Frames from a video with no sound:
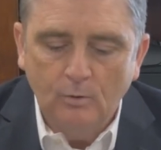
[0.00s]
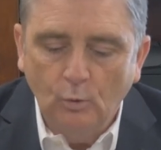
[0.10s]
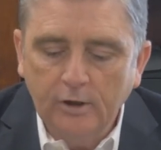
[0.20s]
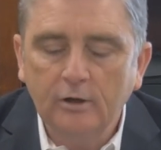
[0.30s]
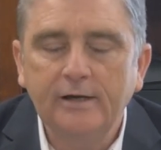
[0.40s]

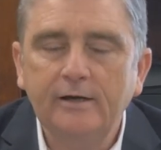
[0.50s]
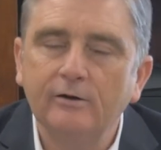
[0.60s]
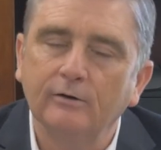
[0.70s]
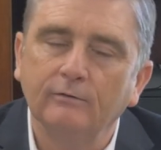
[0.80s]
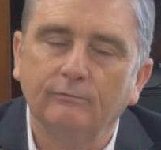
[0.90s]
We're
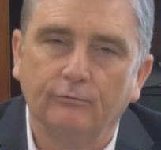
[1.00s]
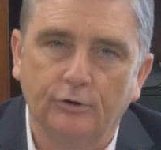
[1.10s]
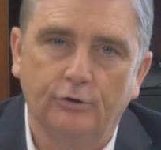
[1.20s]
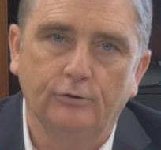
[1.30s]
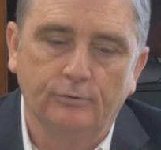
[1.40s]
here for
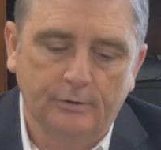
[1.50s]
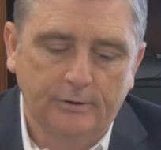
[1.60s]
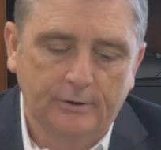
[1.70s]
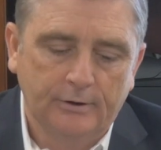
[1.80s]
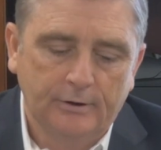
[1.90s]
you.
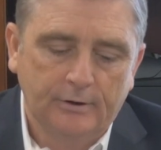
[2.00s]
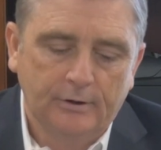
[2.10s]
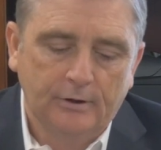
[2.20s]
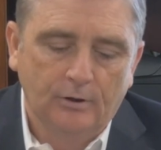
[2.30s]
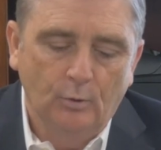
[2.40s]

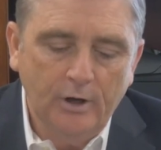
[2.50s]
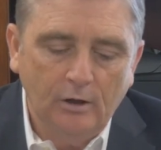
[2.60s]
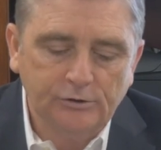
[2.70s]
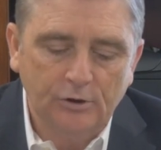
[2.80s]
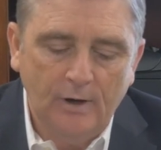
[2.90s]
We
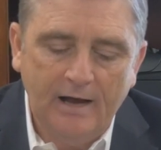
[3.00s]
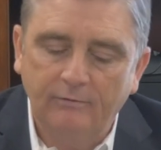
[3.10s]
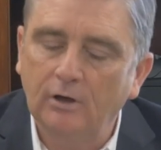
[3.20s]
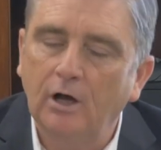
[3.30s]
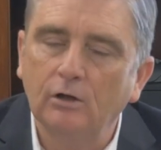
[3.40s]
also have
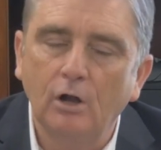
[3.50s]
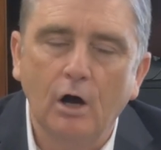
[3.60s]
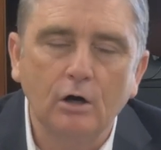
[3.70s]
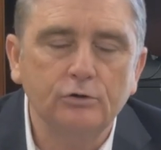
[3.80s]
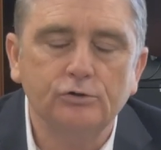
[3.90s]
a
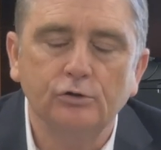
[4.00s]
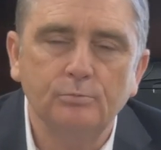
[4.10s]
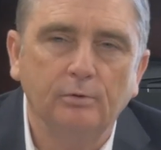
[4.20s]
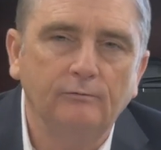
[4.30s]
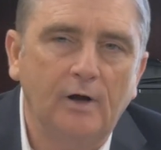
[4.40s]
large
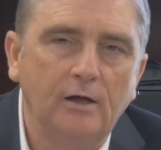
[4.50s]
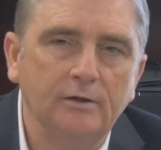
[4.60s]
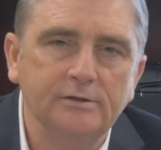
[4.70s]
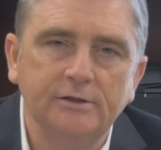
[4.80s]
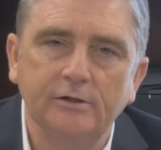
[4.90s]
group of
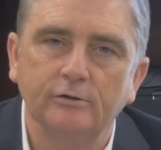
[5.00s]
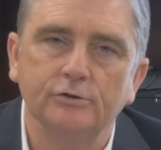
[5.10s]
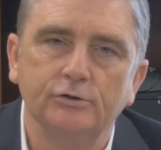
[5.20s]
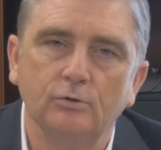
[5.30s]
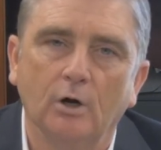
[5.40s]

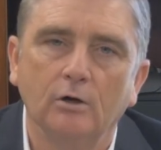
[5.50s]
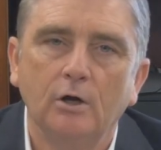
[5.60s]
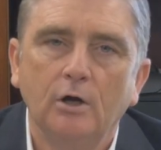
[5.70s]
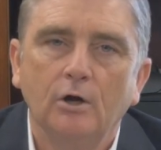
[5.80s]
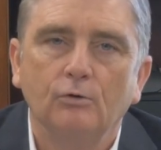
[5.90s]
volunteers who are
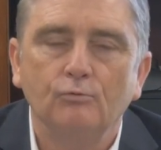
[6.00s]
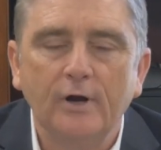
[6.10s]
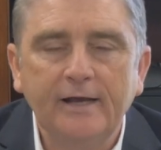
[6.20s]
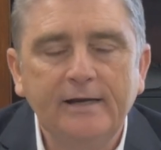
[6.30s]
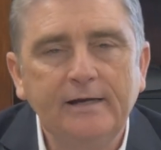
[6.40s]

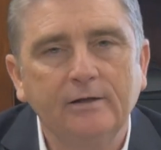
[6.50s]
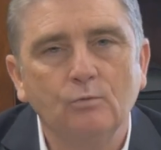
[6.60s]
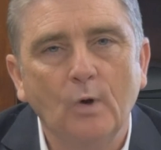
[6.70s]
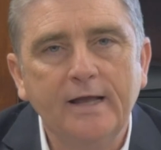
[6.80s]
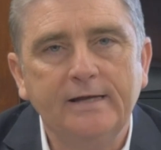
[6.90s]
ready
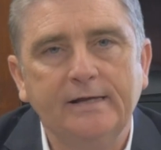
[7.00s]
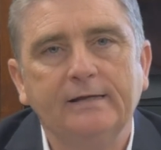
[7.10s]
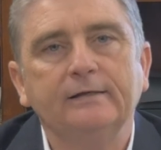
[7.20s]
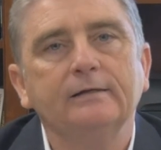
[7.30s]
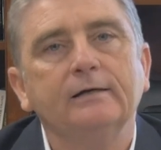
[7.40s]
and
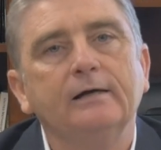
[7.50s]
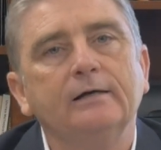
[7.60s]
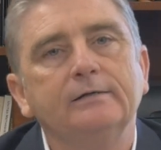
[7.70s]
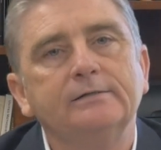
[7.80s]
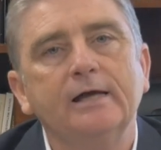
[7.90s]
waiting
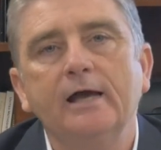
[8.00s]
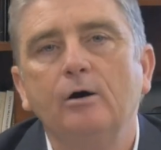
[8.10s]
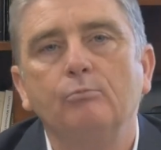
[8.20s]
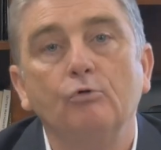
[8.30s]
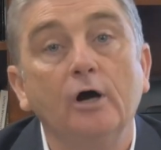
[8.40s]
to
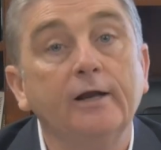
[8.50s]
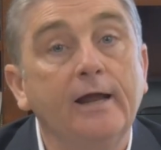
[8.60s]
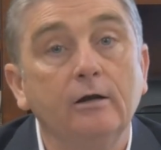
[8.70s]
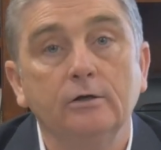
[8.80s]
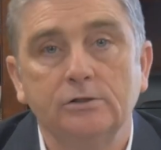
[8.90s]
help run
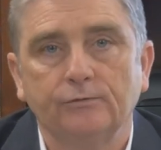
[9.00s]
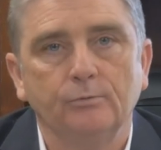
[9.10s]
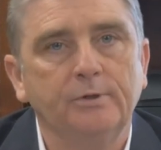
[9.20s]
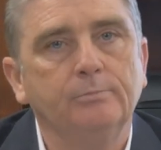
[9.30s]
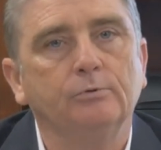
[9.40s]
errands for
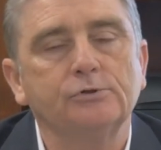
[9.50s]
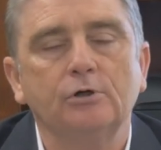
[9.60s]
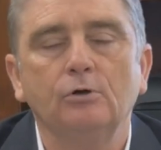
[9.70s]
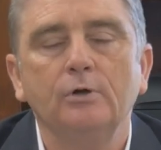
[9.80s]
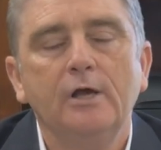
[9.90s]
people.
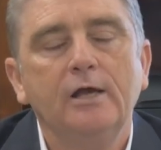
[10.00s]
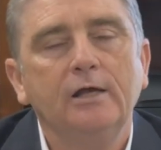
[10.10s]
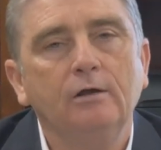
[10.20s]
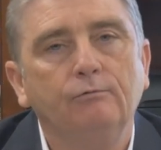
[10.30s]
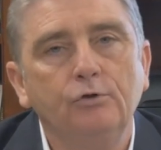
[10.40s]
So
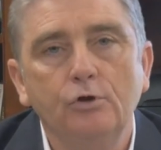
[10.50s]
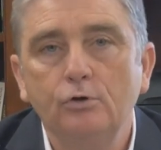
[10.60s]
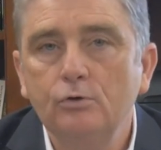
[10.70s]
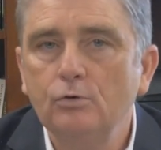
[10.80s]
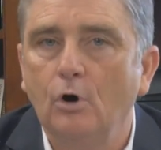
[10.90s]
if
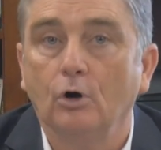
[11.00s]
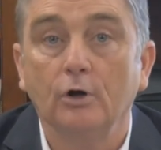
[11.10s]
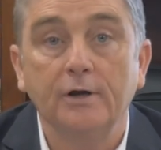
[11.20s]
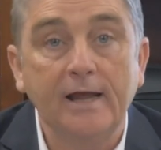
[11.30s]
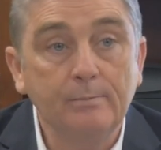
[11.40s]
you are
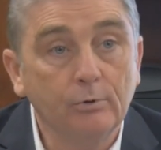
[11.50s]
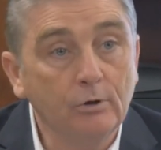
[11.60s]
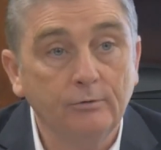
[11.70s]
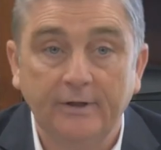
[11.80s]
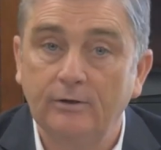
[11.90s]
a
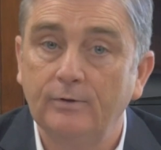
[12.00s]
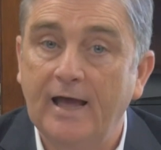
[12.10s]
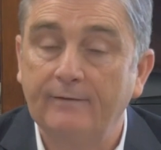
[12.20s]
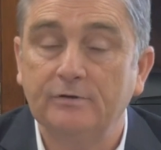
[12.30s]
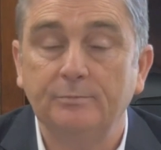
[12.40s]
neighbor, they don't
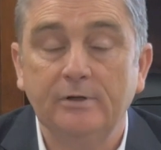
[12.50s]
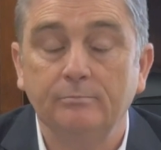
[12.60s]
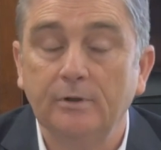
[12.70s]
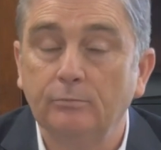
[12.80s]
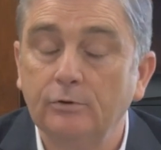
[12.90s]
have to be a
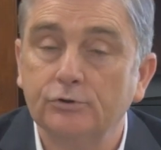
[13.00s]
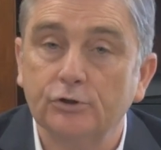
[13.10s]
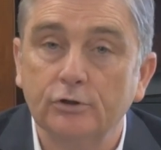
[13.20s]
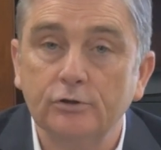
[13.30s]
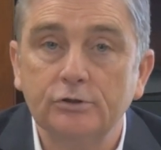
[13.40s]
member of the
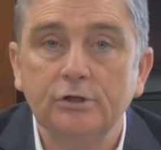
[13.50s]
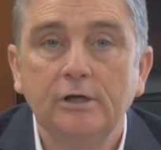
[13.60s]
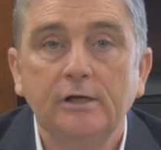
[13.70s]
church,